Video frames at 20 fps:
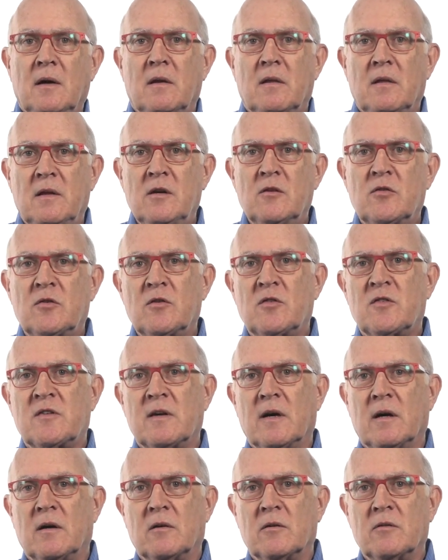These are
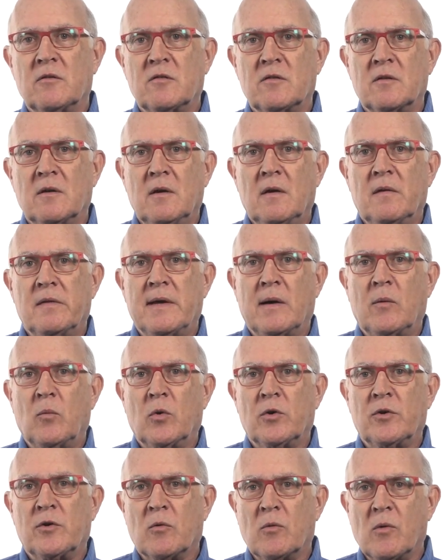cells that
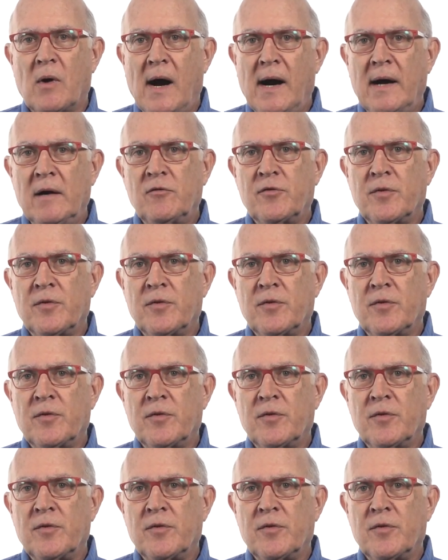were derived